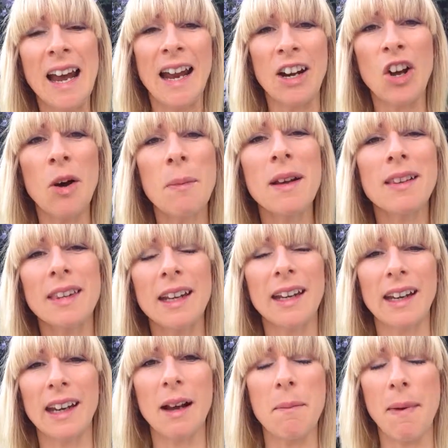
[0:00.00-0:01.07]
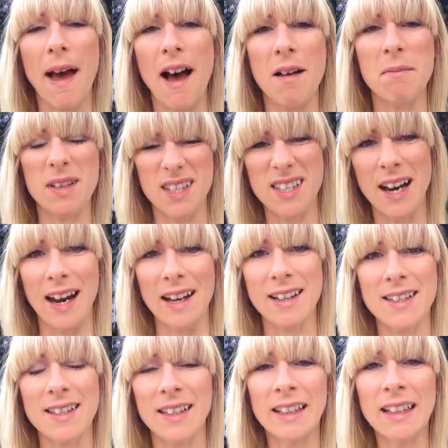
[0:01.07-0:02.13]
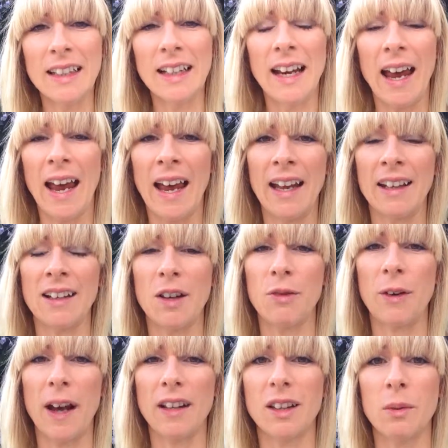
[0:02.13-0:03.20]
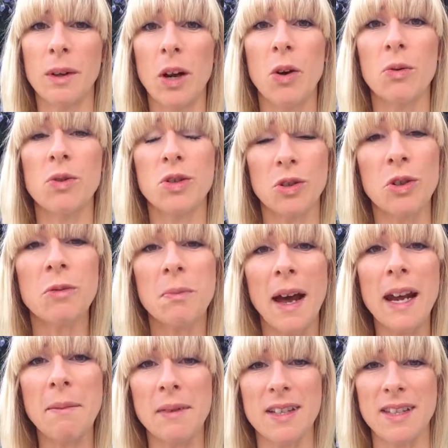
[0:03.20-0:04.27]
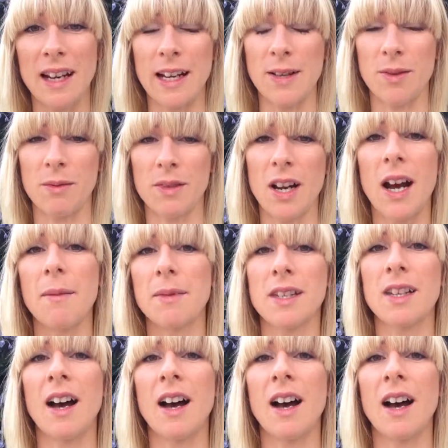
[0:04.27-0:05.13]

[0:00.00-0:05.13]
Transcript: And it got me thinking about mistakes and the fact that we all do make mistakes from time to